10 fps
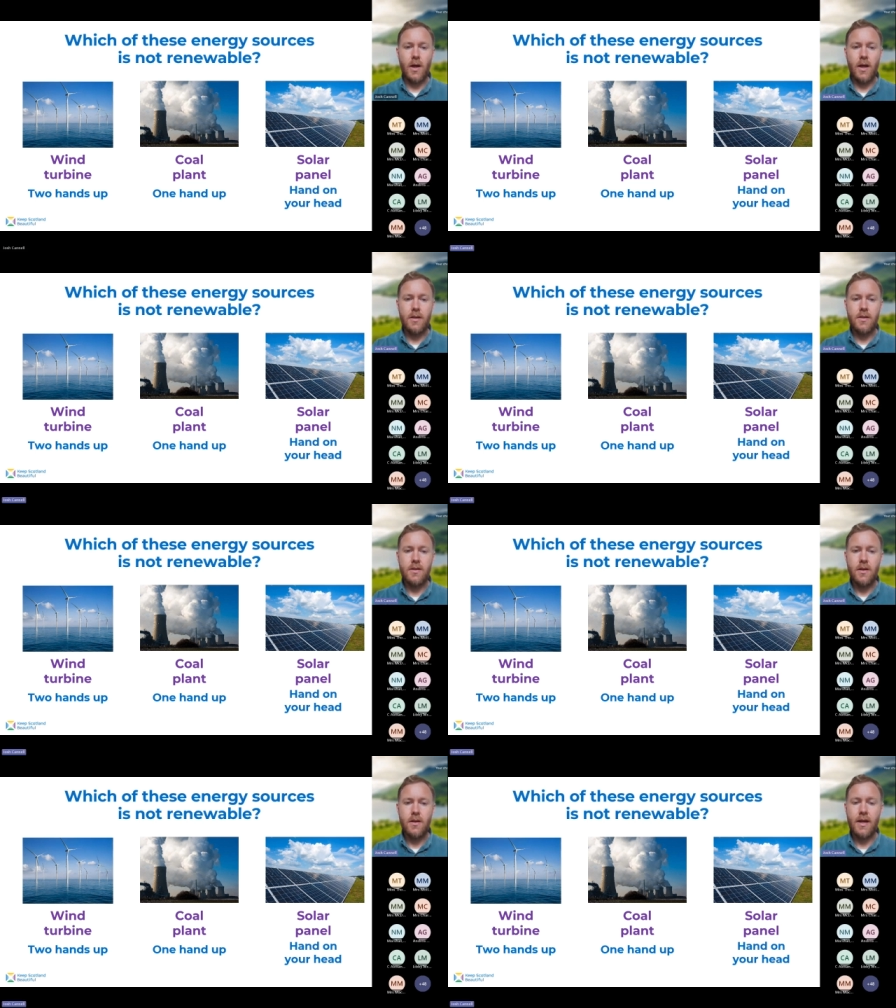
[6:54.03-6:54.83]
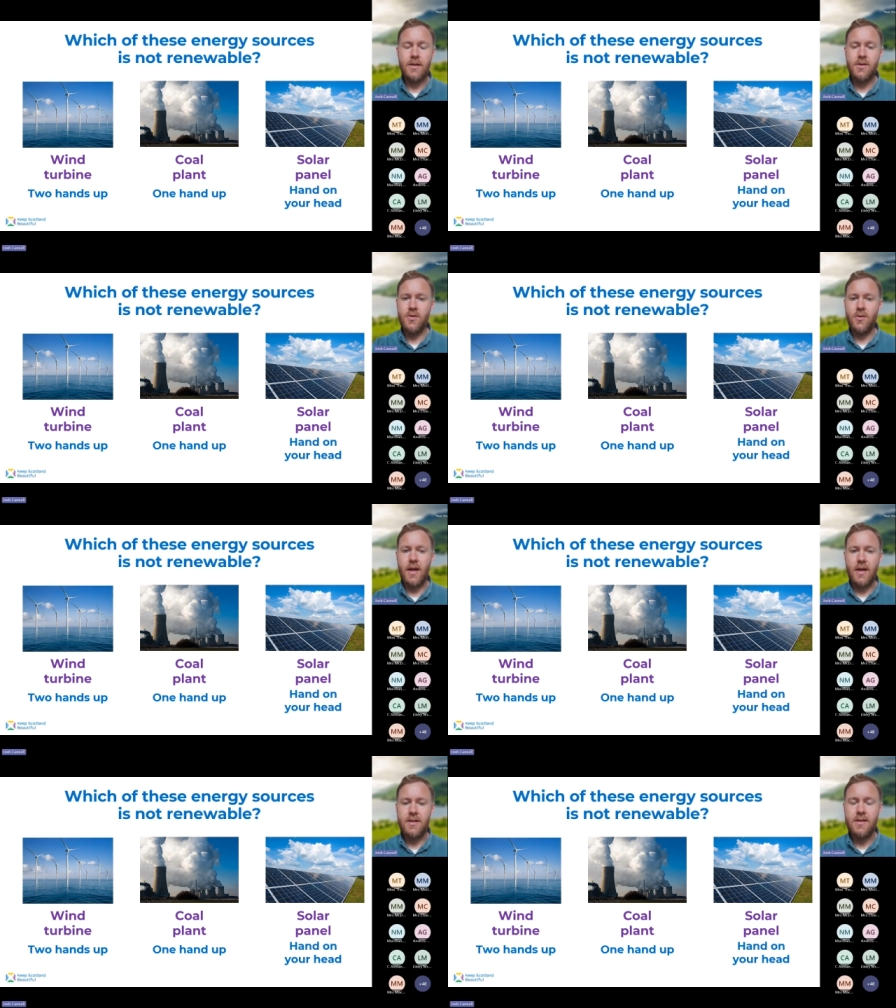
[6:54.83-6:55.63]
And hand on your
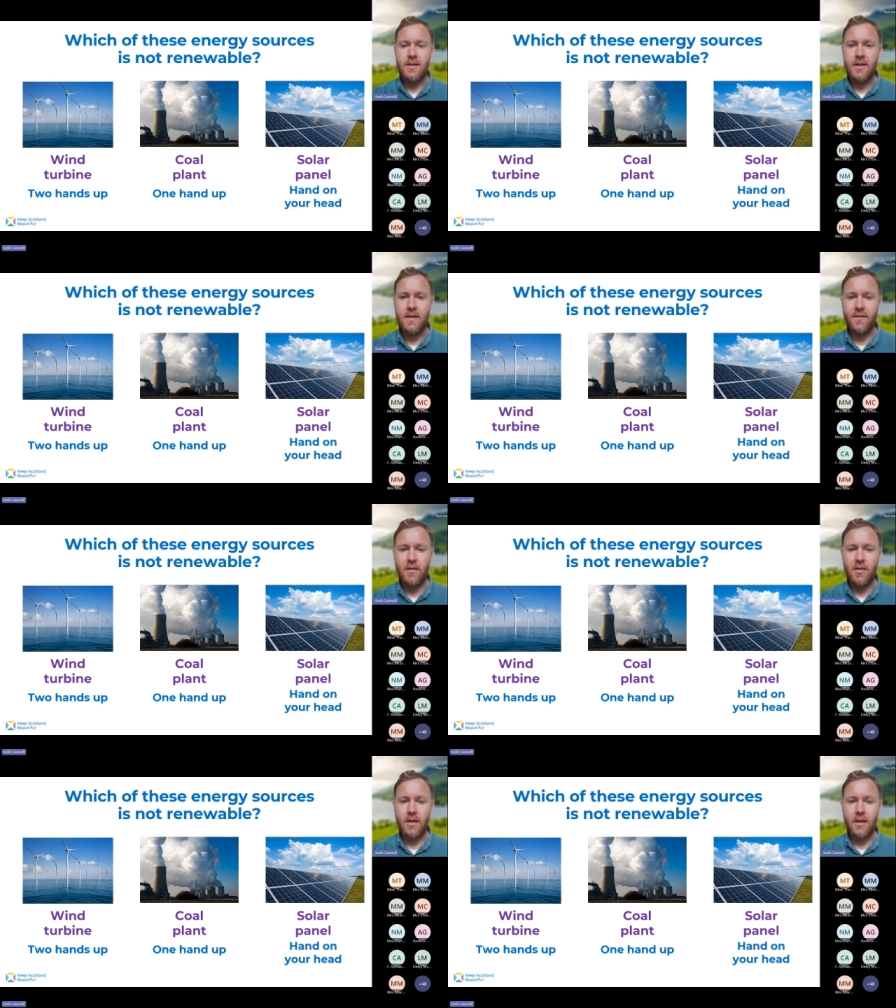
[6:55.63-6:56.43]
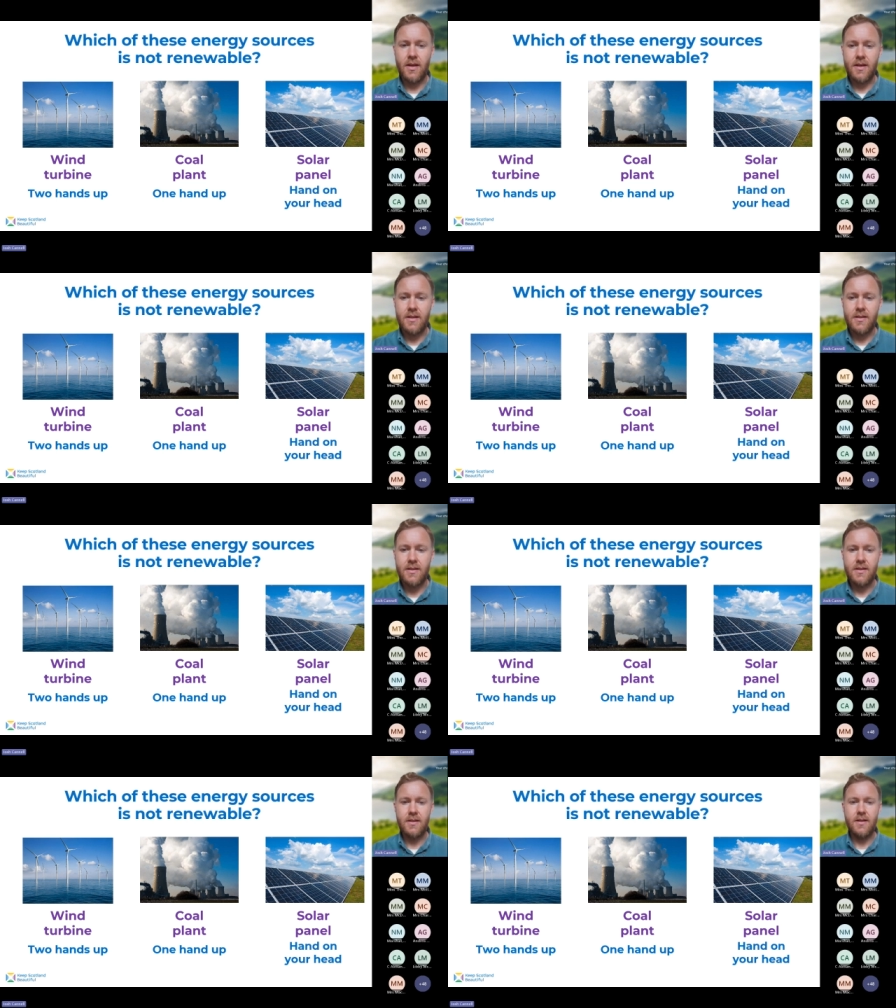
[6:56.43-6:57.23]
head if you think it
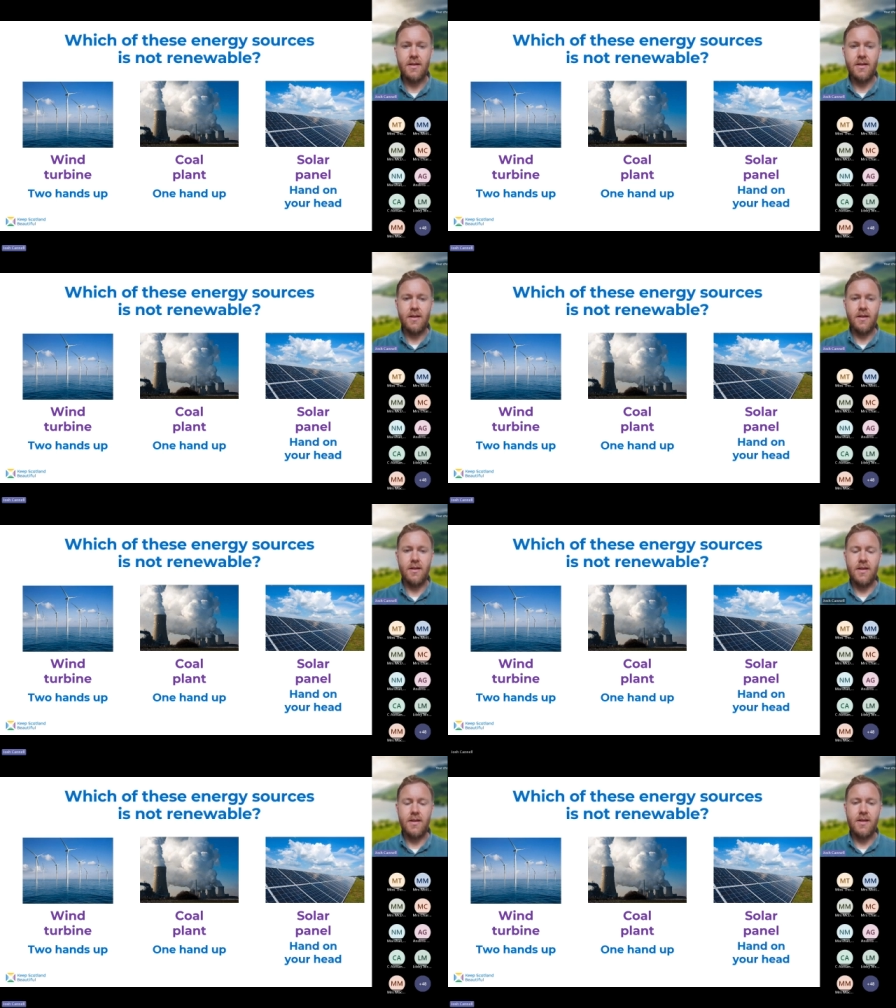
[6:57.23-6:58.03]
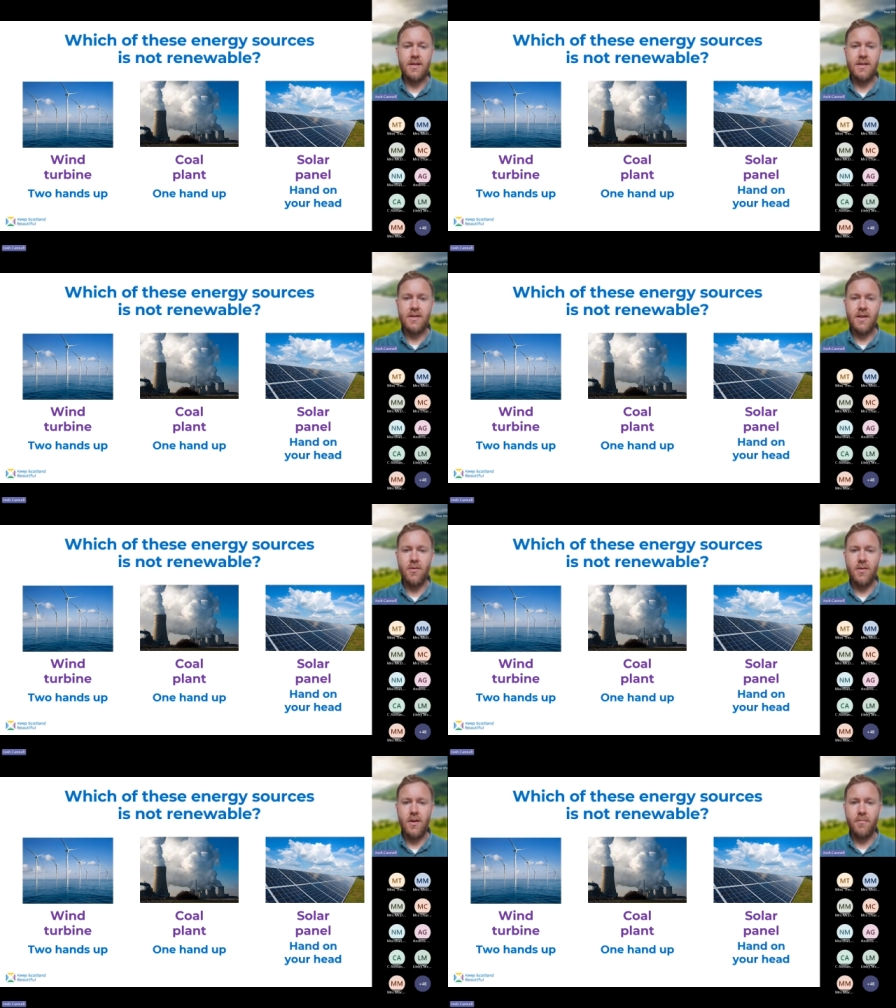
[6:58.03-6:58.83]
is the
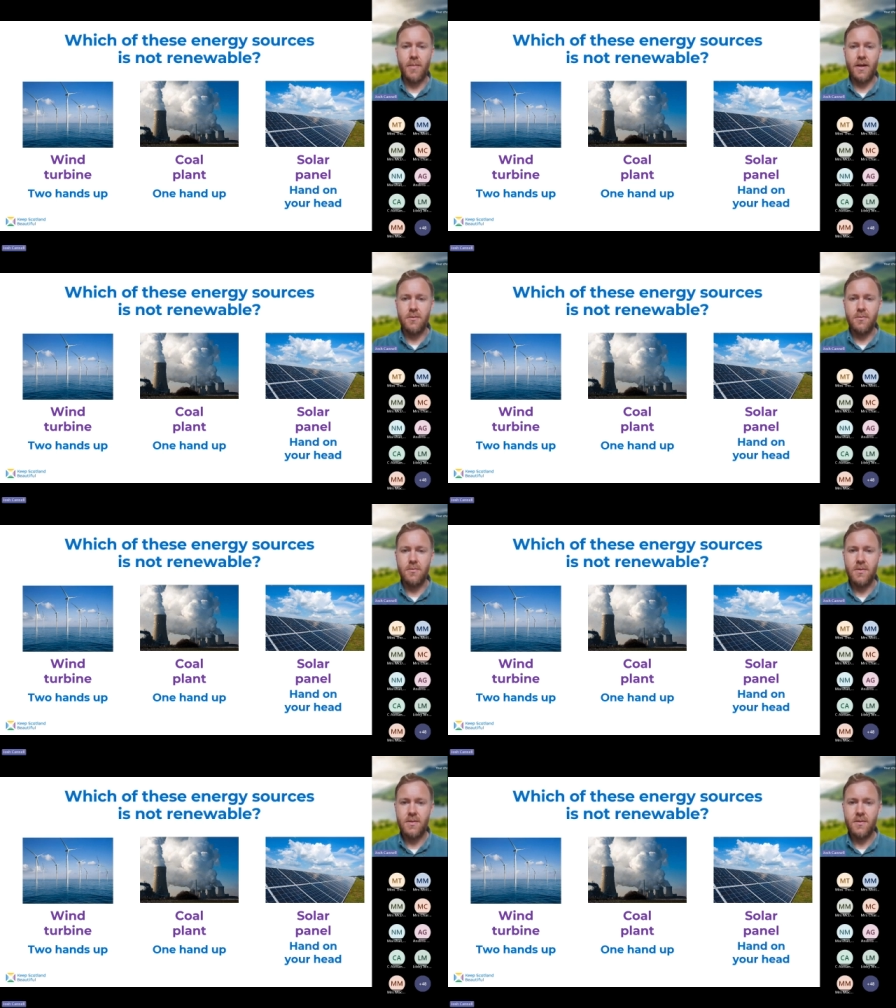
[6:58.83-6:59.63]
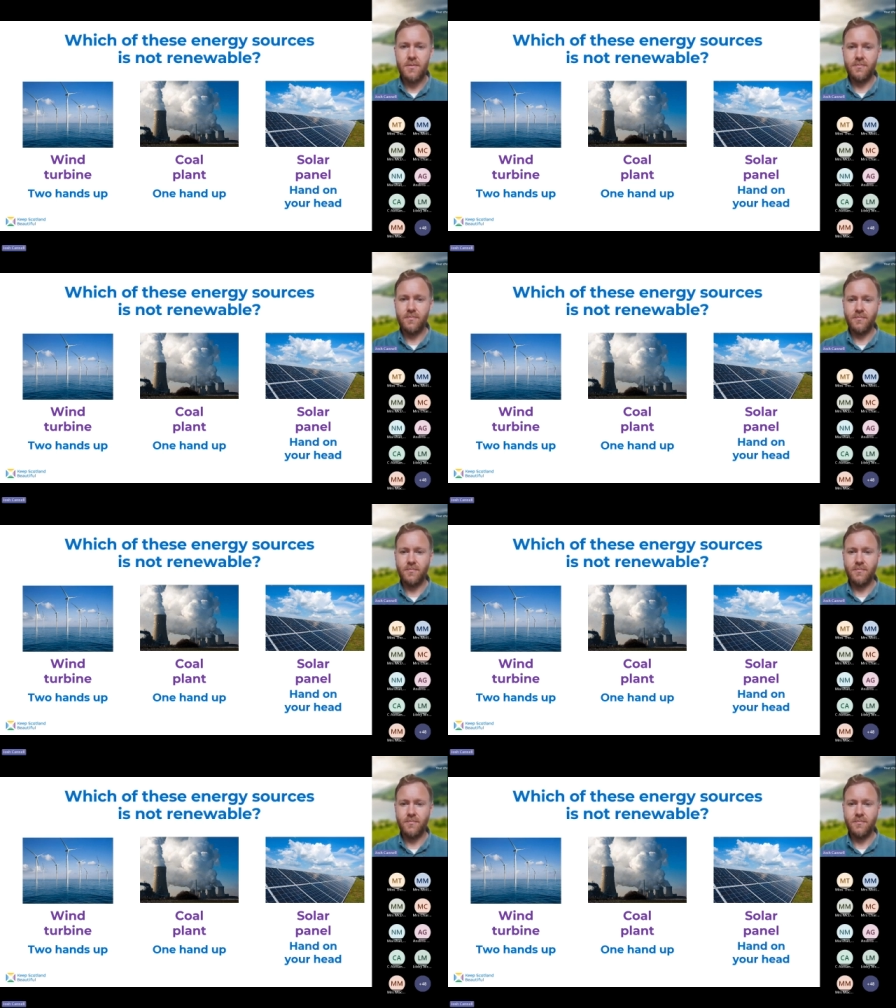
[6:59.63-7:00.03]
solar panels.